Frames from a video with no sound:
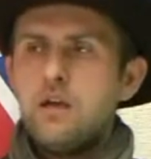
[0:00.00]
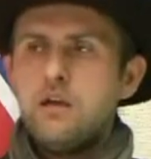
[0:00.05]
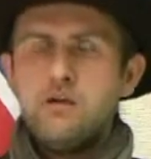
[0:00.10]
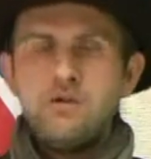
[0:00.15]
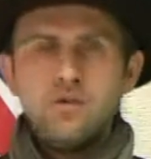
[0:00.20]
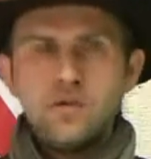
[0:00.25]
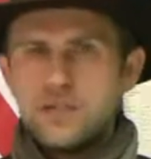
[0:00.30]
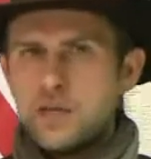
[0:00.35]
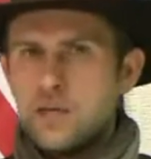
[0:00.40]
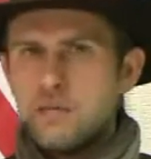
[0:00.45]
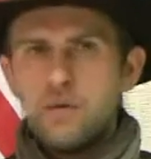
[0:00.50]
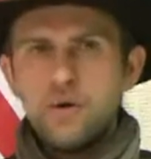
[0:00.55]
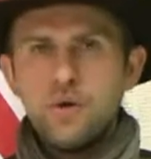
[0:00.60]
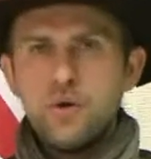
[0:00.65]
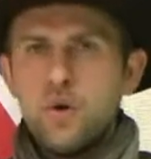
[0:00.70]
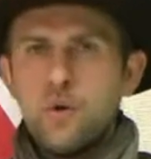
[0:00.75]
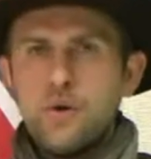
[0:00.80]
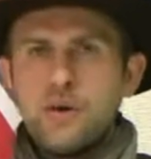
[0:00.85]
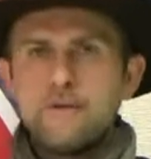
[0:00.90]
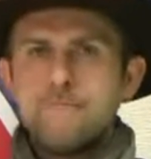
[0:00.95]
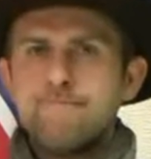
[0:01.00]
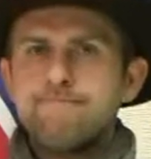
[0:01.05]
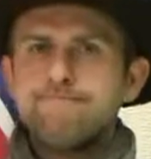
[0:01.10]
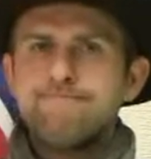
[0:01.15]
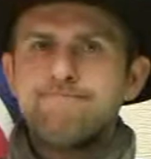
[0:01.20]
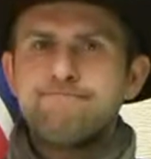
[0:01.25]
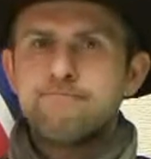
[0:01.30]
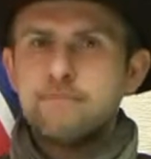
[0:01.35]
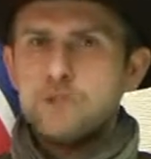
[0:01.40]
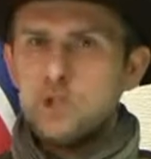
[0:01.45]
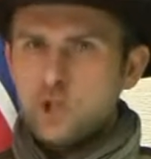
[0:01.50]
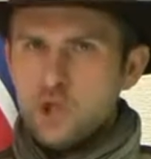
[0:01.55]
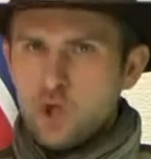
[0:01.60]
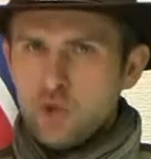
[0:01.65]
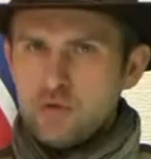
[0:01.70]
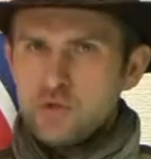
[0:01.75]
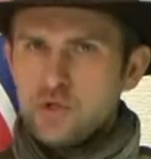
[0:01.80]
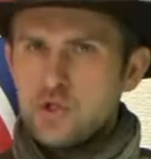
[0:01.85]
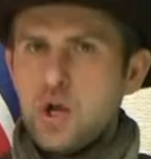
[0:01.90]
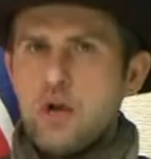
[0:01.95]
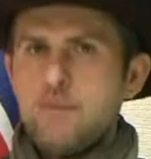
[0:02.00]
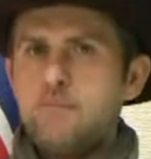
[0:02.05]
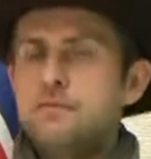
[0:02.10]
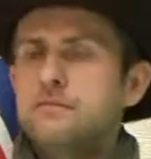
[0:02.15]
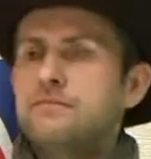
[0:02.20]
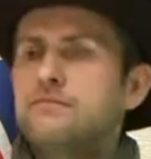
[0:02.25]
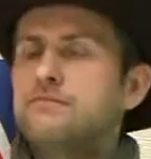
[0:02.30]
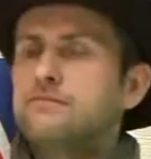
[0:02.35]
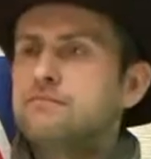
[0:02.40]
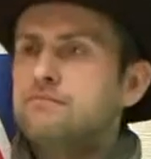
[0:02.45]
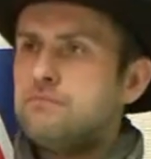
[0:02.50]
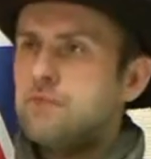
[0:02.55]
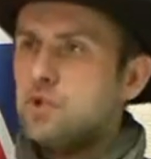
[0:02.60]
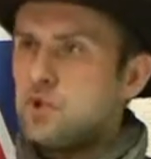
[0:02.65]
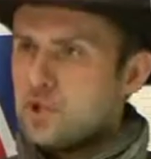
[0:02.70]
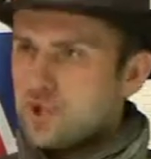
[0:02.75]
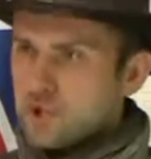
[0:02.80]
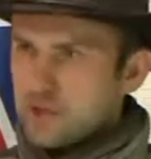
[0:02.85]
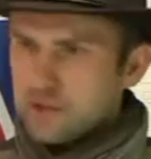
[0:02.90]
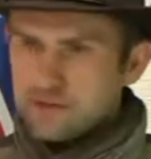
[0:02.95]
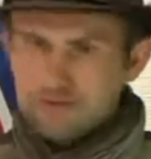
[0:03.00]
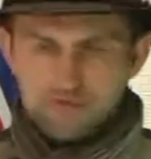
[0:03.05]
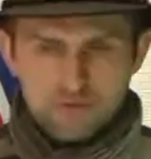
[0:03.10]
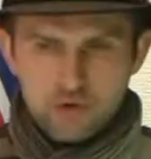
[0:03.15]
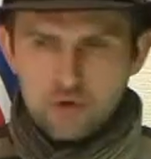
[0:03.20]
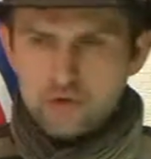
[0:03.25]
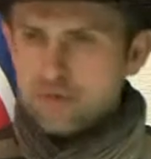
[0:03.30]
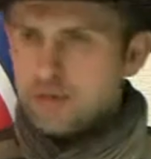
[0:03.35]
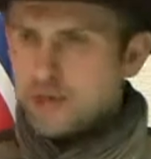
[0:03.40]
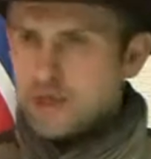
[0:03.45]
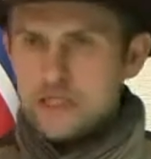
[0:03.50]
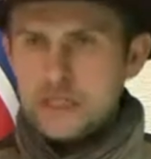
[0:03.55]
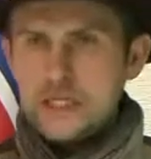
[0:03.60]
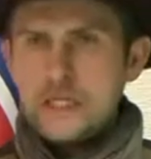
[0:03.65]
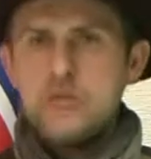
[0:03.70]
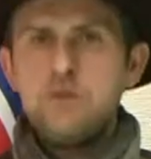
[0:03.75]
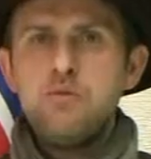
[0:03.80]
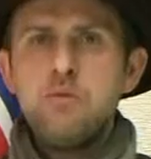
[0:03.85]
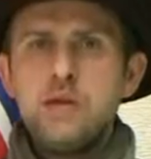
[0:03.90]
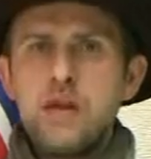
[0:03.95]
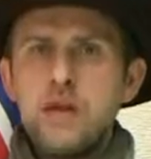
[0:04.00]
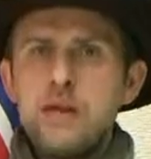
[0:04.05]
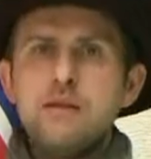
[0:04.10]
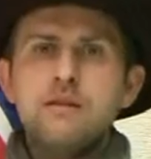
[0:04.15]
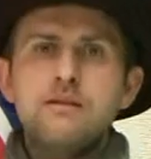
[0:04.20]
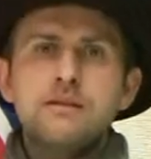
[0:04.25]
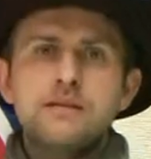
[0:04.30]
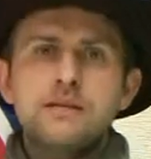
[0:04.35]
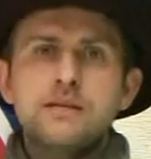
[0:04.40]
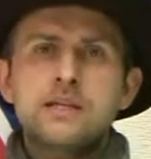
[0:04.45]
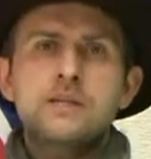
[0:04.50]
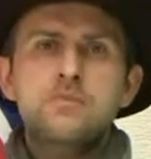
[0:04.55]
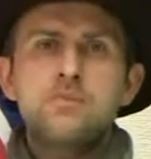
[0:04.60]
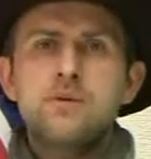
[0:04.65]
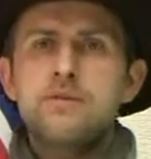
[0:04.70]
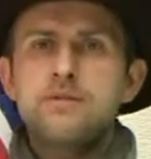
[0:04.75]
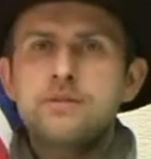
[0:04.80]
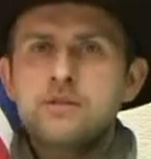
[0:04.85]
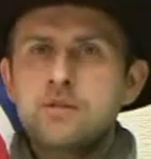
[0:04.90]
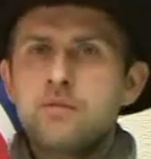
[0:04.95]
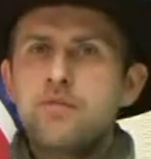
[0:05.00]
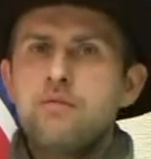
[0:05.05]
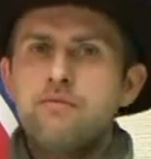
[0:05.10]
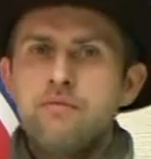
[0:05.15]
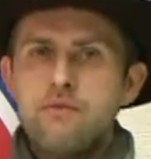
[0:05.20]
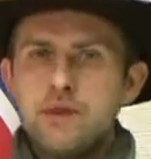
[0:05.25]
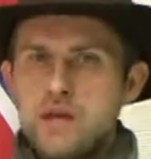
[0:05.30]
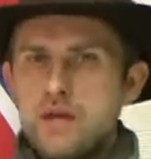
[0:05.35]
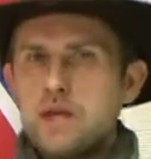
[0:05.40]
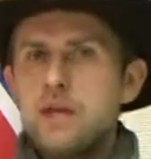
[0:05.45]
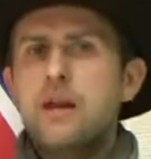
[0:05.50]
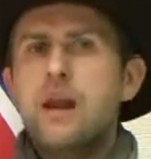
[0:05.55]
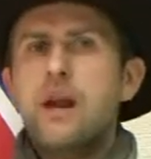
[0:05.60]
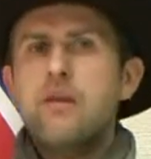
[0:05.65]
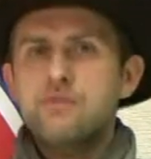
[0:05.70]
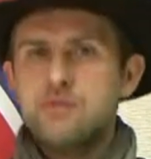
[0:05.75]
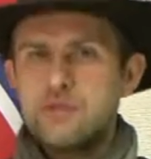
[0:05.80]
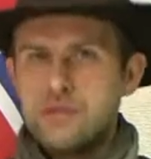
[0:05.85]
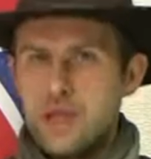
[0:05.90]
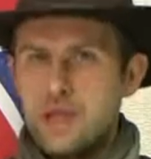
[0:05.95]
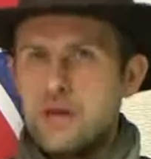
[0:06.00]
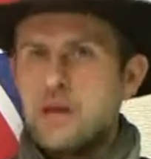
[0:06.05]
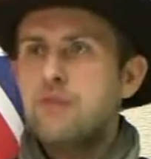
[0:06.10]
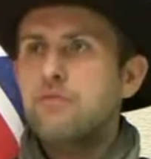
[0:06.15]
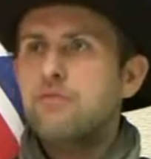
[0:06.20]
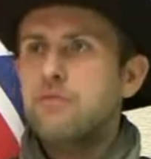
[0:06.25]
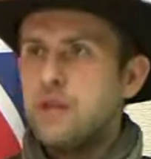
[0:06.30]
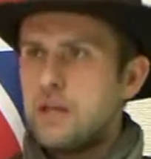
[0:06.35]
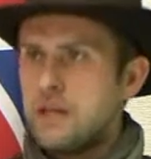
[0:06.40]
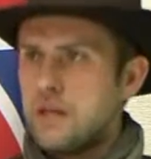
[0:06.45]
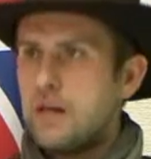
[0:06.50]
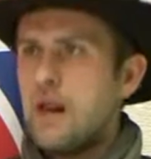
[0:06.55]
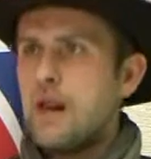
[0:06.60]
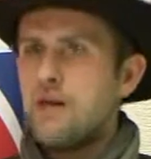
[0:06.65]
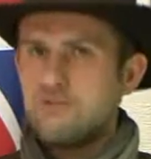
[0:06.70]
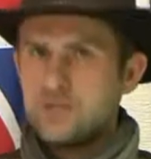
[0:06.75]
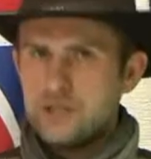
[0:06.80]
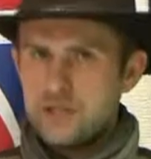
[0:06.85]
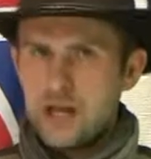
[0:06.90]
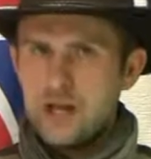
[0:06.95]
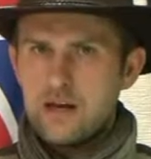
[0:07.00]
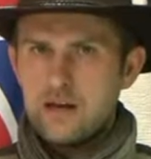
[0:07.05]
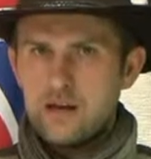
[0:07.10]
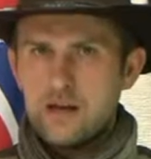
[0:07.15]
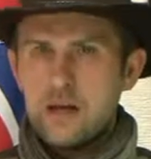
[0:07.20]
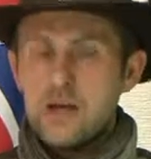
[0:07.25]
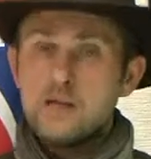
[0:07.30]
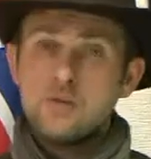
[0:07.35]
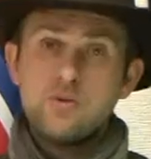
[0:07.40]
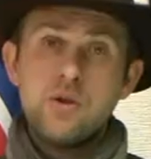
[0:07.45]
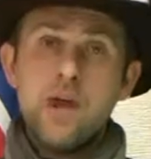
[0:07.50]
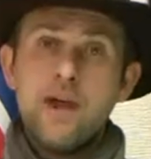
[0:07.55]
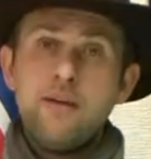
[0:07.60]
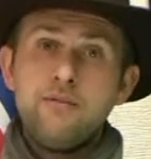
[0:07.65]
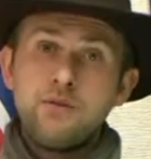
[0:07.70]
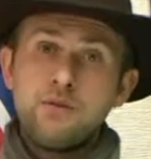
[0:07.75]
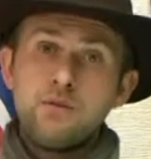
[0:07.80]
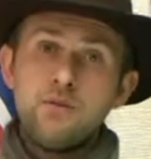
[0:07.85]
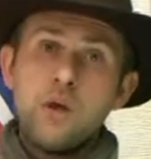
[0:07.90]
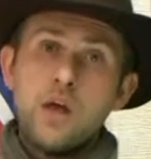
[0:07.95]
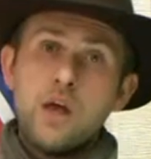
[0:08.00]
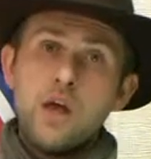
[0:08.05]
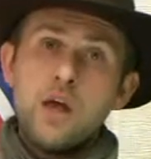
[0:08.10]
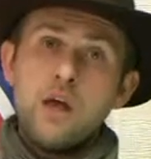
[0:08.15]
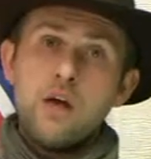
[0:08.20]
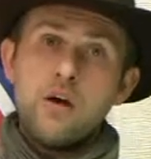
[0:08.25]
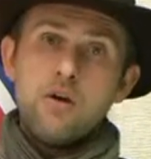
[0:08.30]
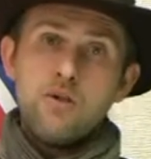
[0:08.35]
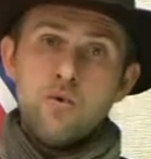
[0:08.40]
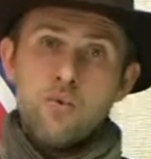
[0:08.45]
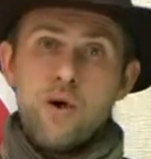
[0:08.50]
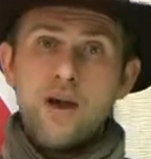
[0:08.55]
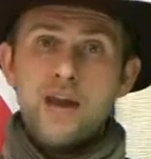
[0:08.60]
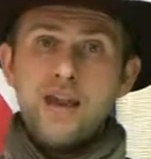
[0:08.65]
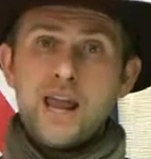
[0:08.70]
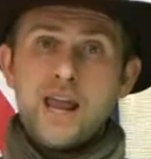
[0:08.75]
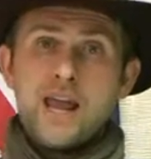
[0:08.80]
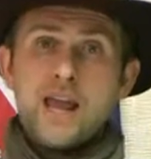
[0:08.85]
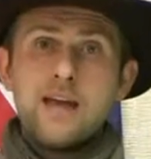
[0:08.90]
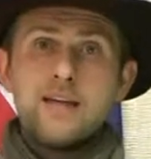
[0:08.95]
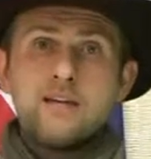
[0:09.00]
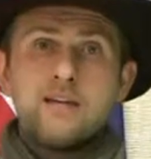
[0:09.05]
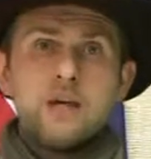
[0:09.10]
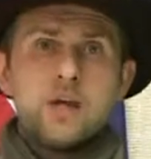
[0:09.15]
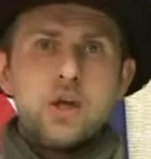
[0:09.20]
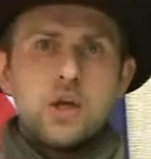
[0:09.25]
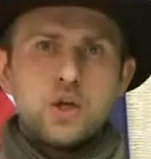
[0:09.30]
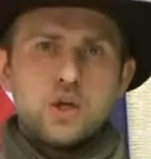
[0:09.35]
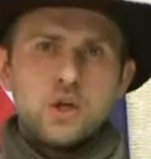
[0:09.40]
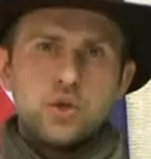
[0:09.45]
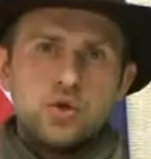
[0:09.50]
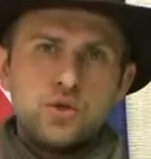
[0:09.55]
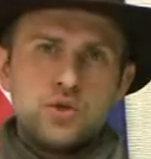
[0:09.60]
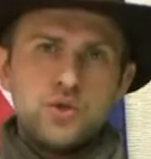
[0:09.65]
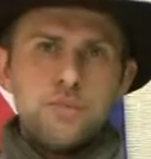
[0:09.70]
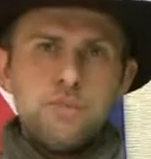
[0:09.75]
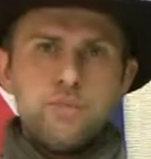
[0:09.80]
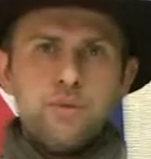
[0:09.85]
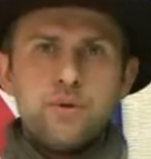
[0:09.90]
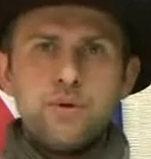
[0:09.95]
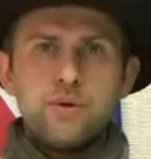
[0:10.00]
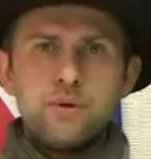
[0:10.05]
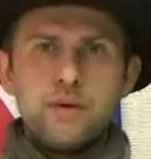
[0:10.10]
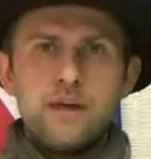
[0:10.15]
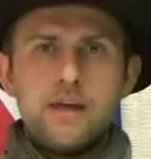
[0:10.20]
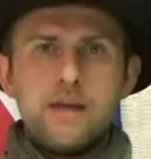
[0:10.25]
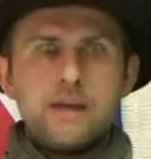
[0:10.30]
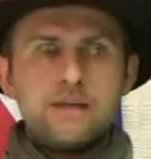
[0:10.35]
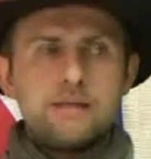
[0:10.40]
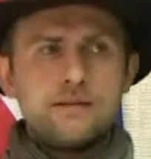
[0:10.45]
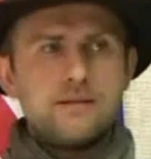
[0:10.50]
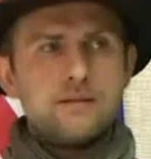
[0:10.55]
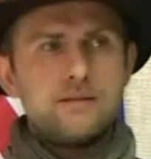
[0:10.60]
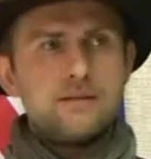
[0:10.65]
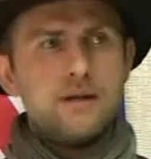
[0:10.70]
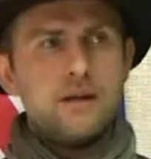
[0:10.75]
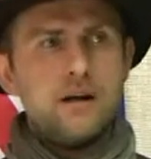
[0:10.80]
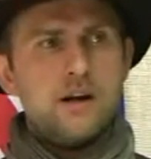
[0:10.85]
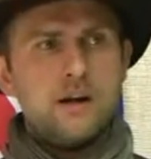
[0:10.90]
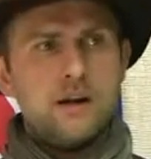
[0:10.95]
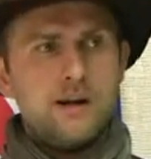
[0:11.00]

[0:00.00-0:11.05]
you just keep on going. You don't stop. You continue getting this experience of reading and understanding, reading and understanding. So you have to, on the one hand, choose the book that is